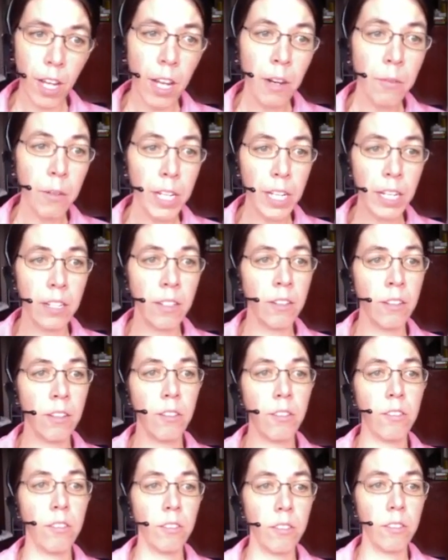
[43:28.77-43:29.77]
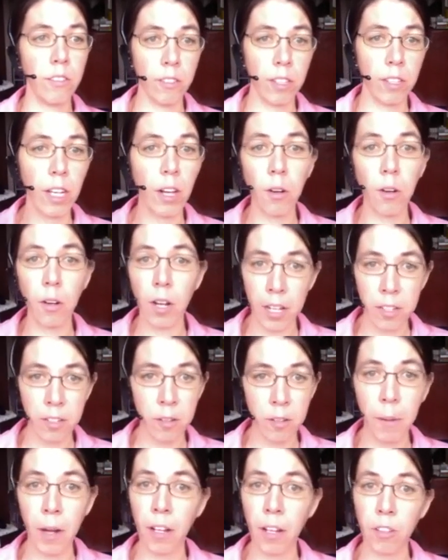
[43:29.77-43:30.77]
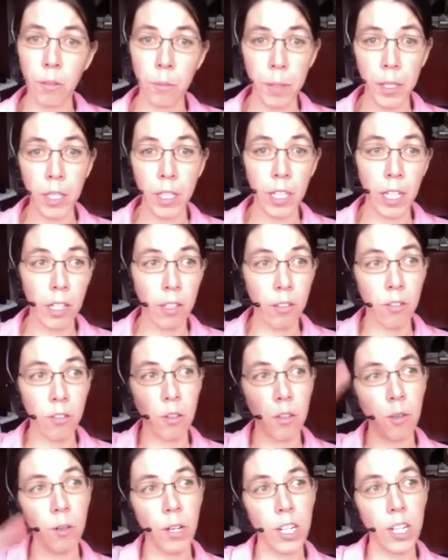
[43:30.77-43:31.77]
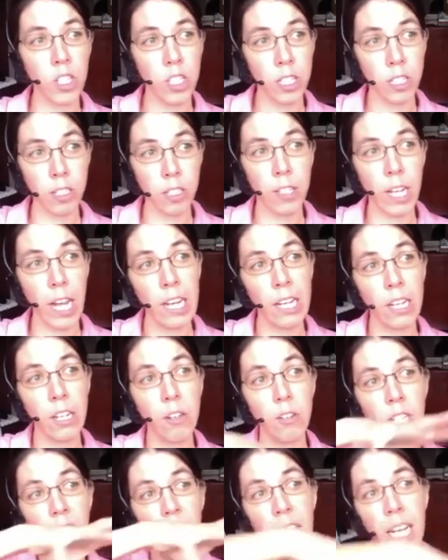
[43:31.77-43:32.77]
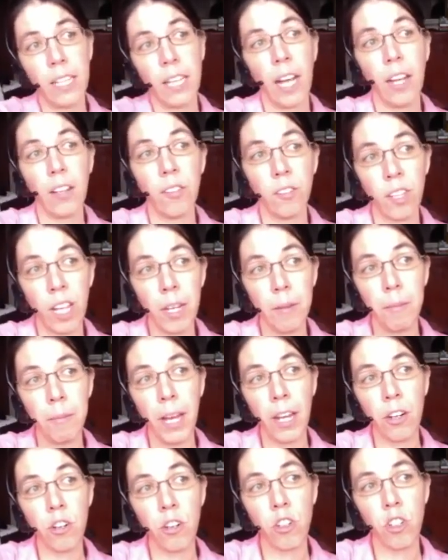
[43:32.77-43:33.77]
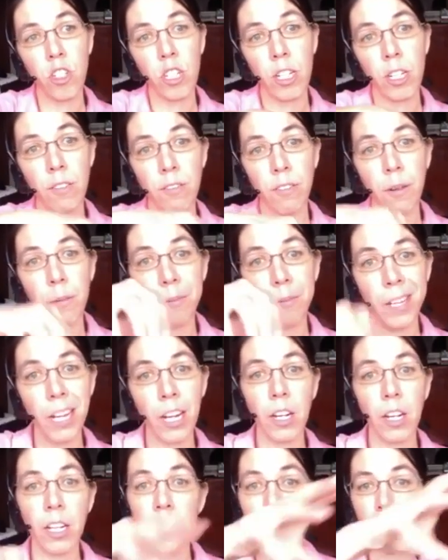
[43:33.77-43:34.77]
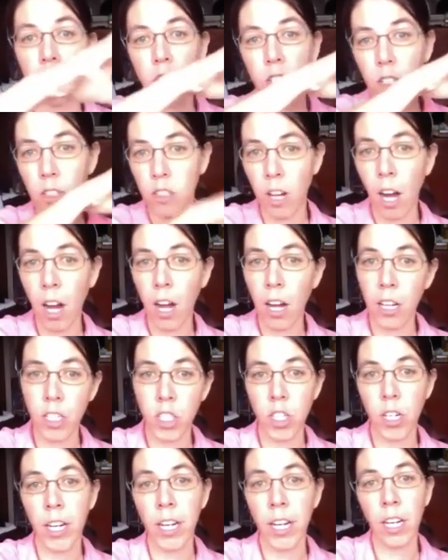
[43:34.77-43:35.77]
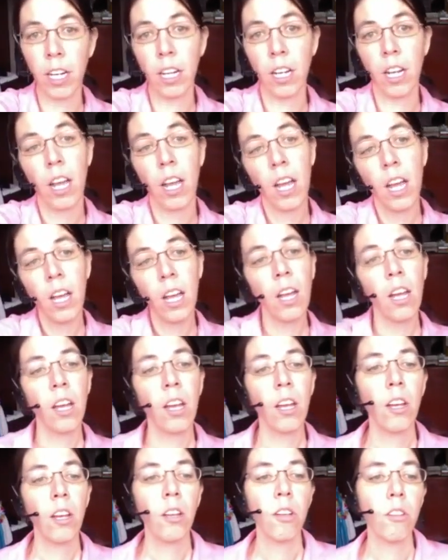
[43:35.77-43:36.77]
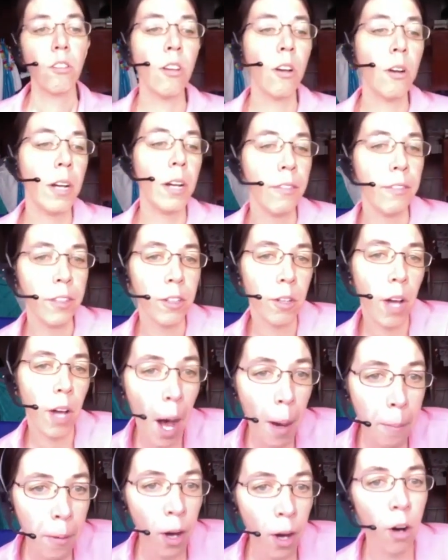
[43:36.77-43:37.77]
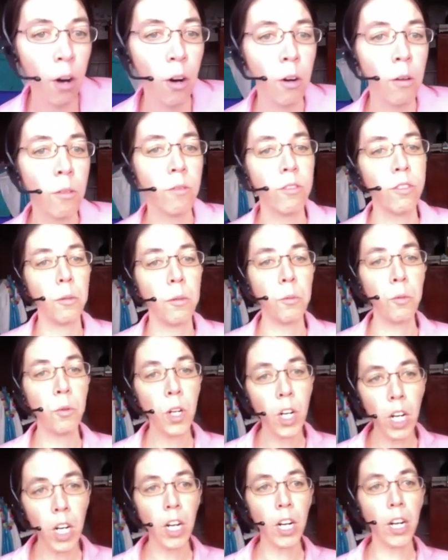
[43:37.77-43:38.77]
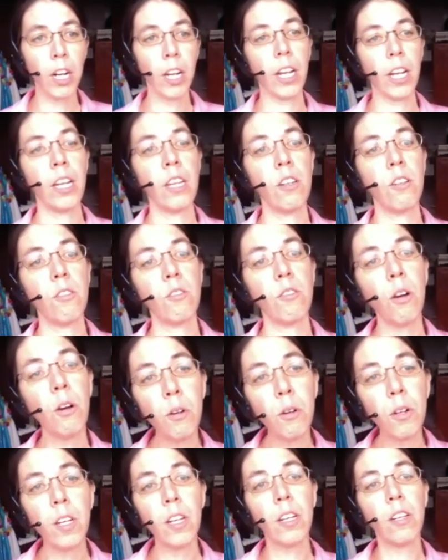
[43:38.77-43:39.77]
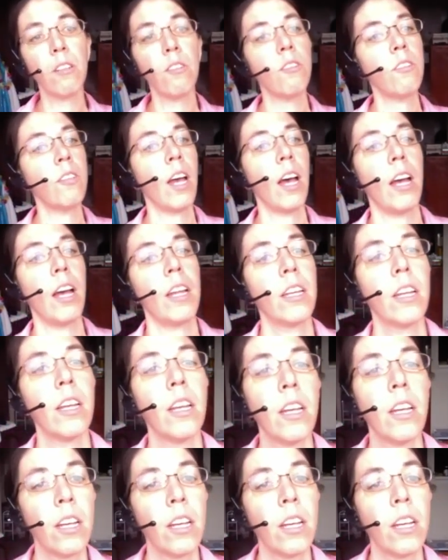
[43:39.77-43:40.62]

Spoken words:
and we can see all kinds of possibilities. So the question is, can you take that same energy from there into your dog training? So if you come home from work and you notice that